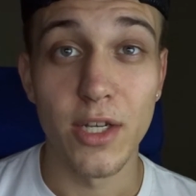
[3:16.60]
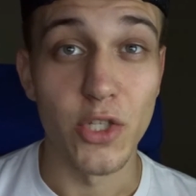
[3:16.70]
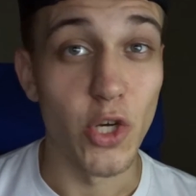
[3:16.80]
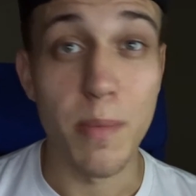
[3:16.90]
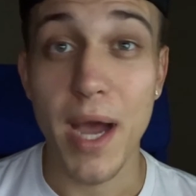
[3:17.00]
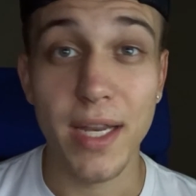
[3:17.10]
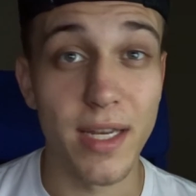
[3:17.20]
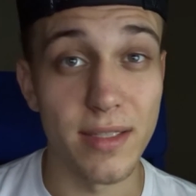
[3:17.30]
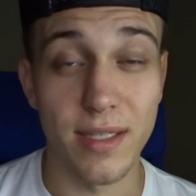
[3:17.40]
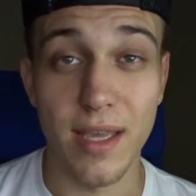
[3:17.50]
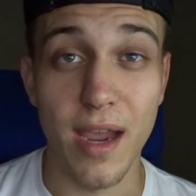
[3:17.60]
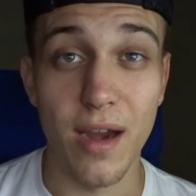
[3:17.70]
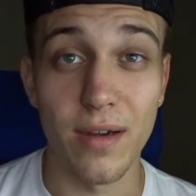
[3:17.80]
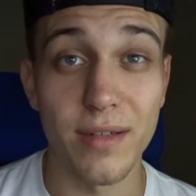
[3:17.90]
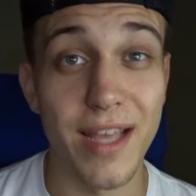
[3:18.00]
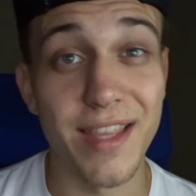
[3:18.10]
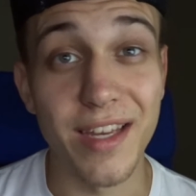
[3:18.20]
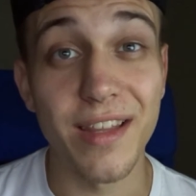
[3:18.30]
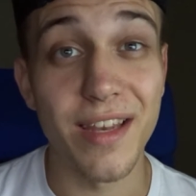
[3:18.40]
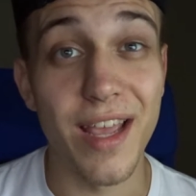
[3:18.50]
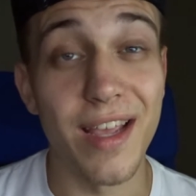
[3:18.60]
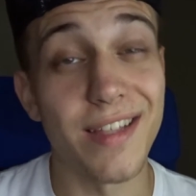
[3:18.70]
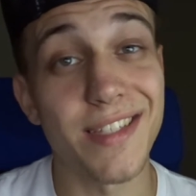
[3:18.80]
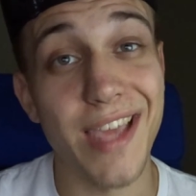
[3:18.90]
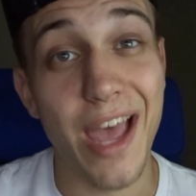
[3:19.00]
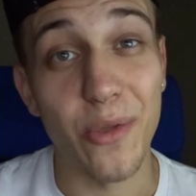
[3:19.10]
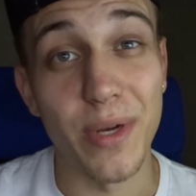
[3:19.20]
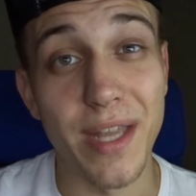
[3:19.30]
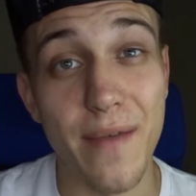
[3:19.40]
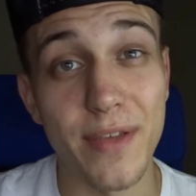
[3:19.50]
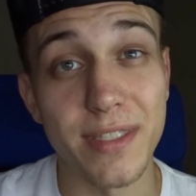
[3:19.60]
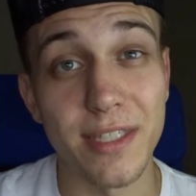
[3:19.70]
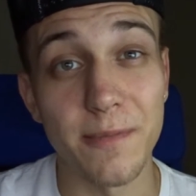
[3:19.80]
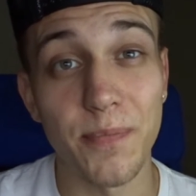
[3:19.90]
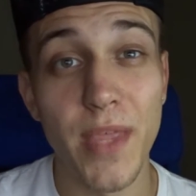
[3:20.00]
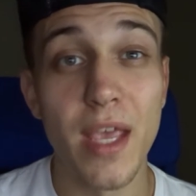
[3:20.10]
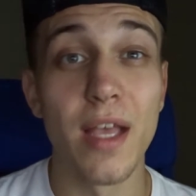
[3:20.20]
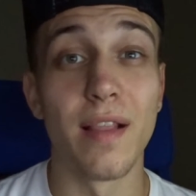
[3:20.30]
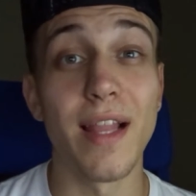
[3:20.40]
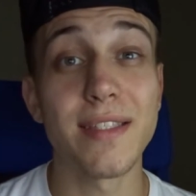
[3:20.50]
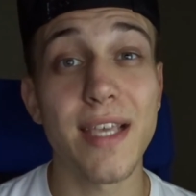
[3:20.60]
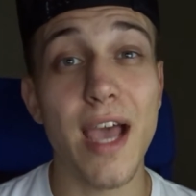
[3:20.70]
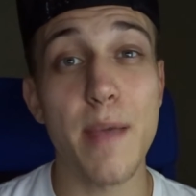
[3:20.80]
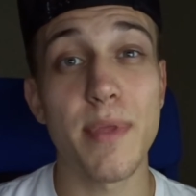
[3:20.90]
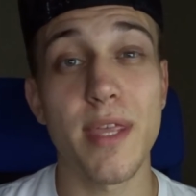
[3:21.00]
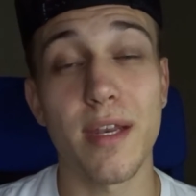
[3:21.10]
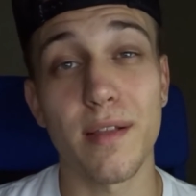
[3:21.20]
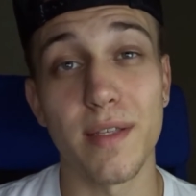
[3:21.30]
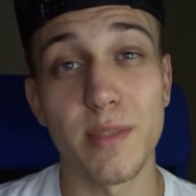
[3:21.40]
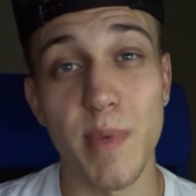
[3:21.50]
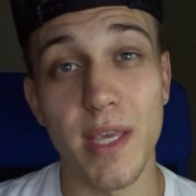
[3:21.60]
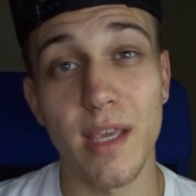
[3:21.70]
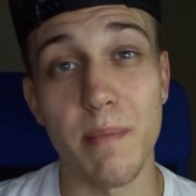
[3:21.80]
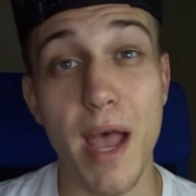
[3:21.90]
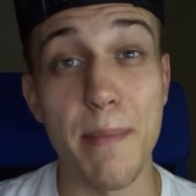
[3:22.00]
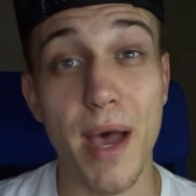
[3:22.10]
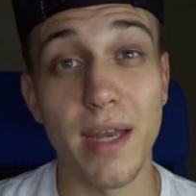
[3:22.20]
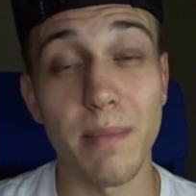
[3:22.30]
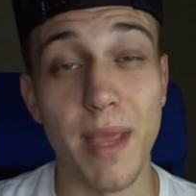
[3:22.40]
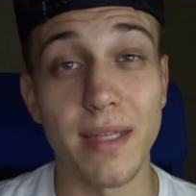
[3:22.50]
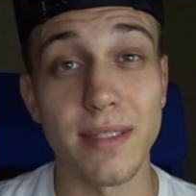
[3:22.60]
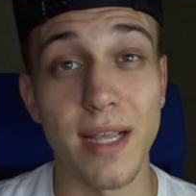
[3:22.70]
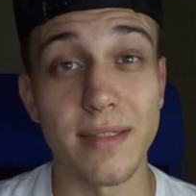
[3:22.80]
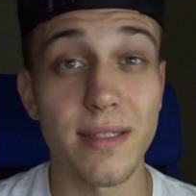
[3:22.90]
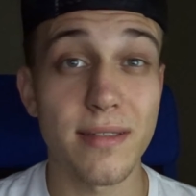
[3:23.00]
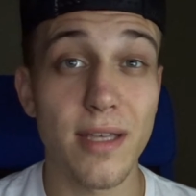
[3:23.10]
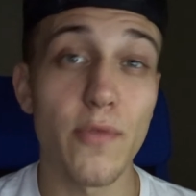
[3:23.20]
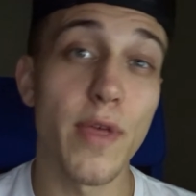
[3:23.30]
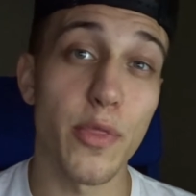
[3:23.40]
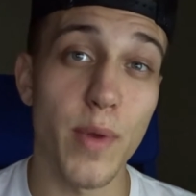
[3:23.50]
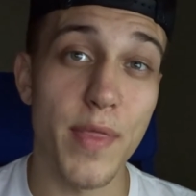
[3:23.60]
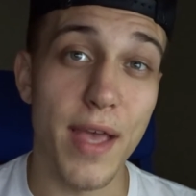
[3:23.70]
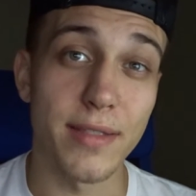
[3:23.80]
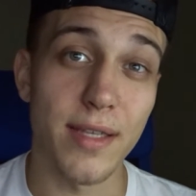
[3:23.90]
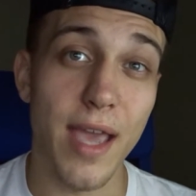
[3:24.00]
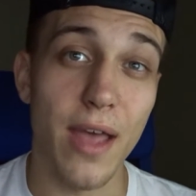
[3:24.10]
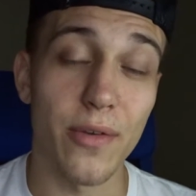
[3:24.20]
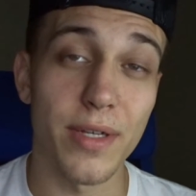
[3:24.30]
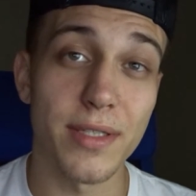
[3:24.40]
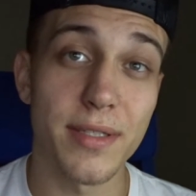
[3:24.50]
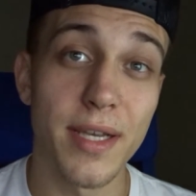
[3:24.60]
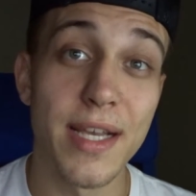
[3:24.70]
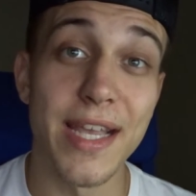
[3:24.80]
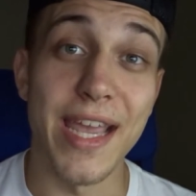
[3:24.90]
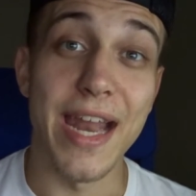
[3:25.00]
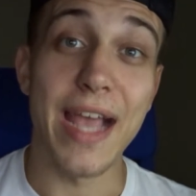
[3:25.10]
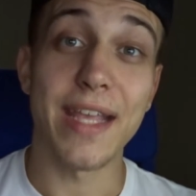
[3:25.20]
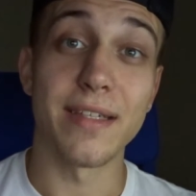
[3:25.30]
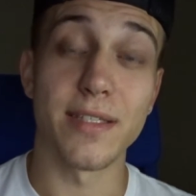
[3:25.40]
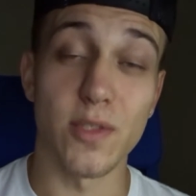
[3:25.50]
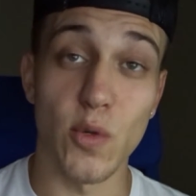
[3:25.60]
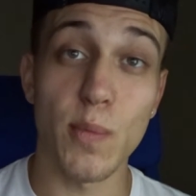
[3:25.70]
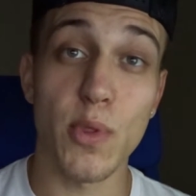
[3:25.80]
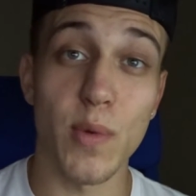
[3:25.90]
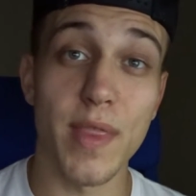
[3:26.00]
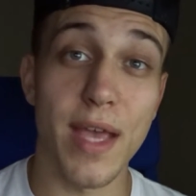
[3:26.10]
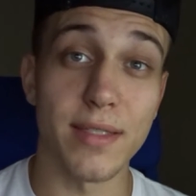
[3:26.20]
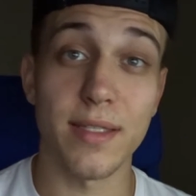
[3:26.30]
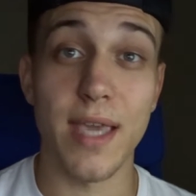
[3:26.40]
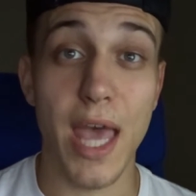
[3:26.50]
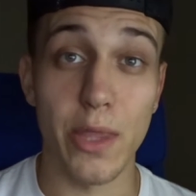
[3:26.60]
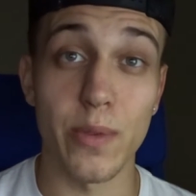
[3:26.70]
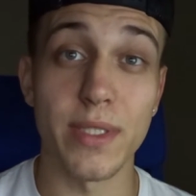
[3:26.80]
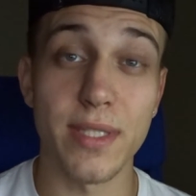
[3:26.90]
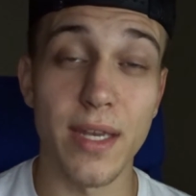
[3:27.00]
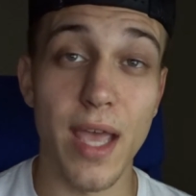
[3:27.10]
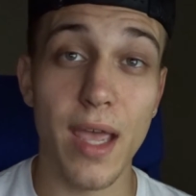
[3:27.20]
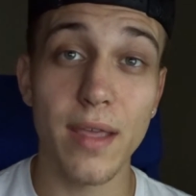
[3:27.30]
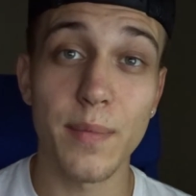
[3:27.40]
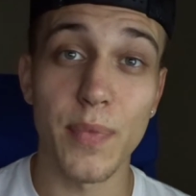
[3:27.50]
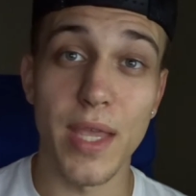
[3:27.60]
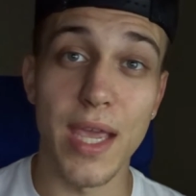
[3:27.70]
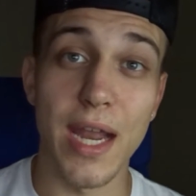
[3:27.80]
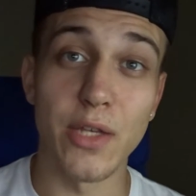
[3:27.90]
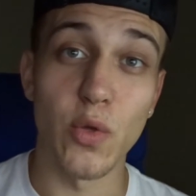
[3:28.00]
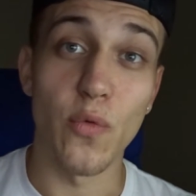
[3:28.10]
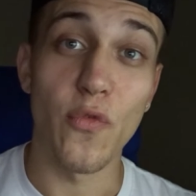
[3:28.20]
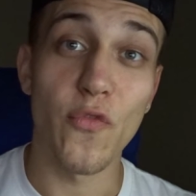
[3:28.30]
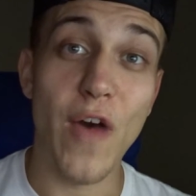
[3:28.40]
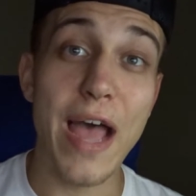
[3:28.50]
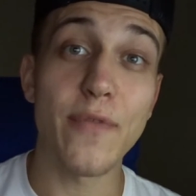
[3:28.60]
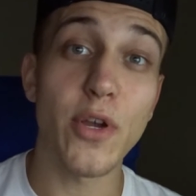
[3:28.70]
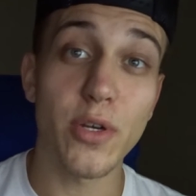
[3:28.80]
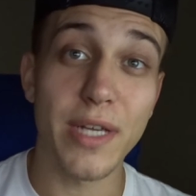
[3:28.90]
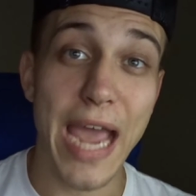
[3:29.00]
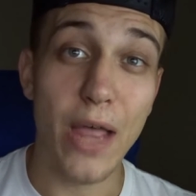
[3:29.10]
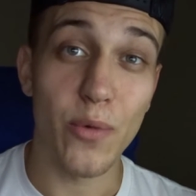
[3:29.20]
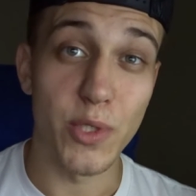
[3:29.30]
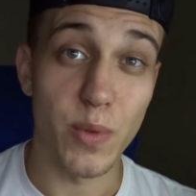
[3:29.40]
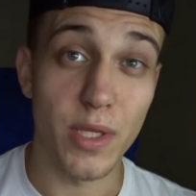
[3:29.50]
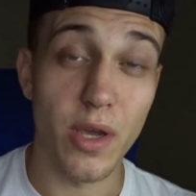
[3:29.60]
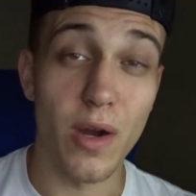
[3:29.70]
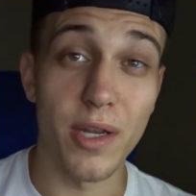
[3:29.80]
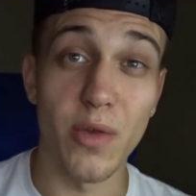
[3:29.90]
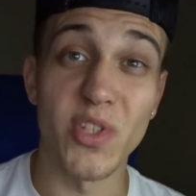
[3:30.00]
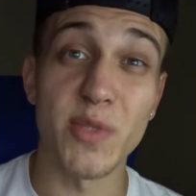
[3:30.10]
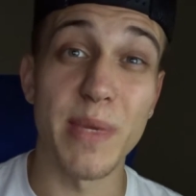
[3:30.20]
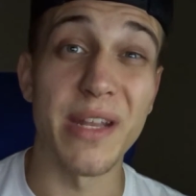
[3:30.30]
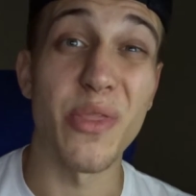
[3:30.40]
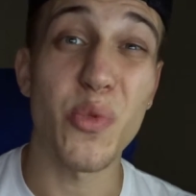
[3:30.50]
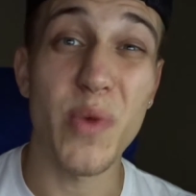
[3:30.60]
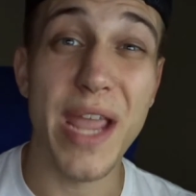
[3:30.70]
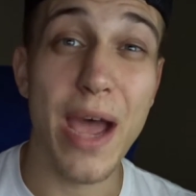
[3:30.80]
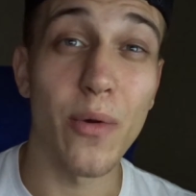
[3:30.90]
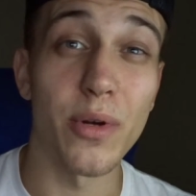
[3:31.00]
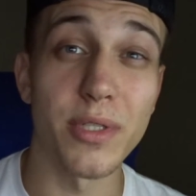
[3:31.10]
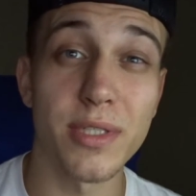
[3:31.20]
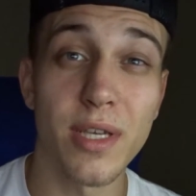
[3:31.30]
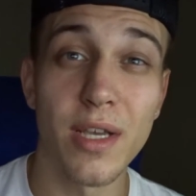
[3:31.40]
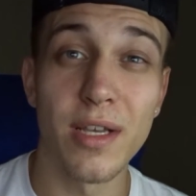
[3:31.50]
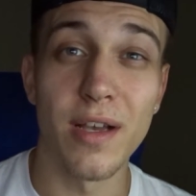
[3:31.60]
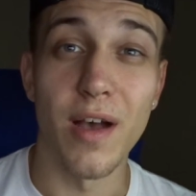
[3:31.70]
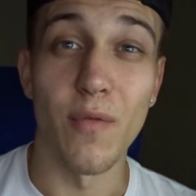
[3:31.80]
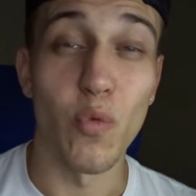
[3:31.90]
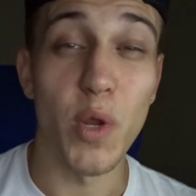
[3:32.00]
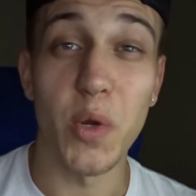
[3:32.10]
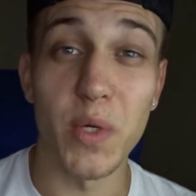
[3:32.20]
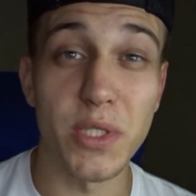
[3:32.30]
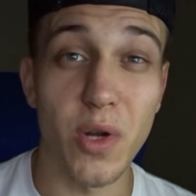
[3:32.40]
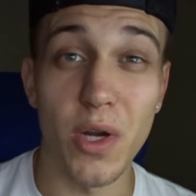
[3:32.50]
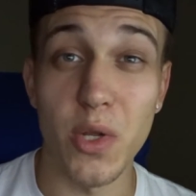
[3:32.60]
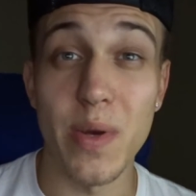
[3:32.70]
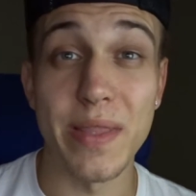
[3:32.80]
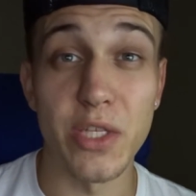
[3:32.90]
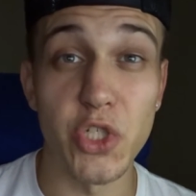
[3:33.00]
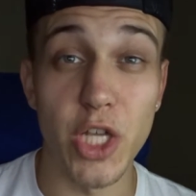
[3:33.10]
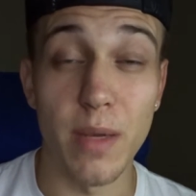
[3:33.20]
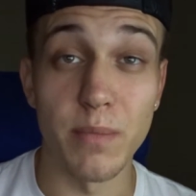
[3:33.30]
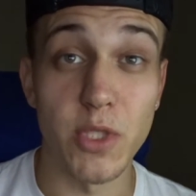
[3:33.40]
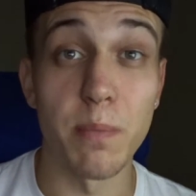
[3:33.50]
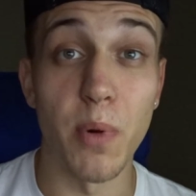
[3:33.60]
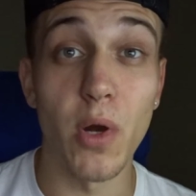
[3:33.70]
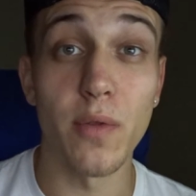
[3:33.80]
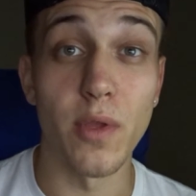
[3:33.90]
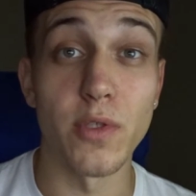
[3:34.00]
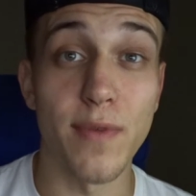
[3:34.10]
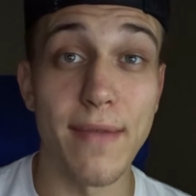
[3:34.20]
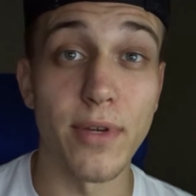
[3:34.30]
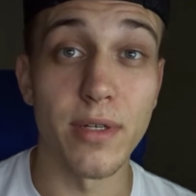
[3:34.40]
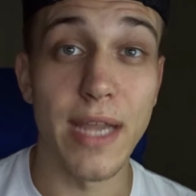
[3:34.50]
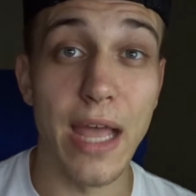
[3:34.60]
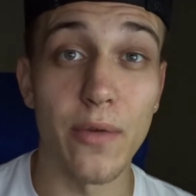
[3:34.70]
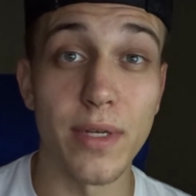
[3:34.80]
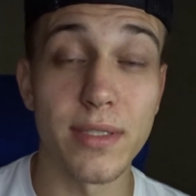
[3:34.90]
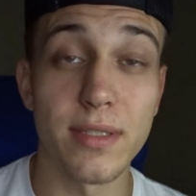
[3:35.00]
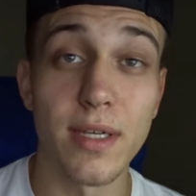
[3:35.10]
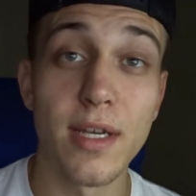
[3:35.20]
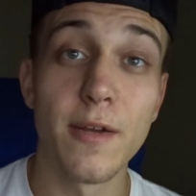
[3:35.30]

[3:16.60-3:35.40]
Your body doesn't care. At the end of the day, it's a calorie deficit. Let's say hypothetically speaking, my body maintains itself at 3,000 calories and I consume 3,000 calories today and I do 500 calories worth of cardio and spend three hours of rigorous cardio at the gym to burn those 500 calories.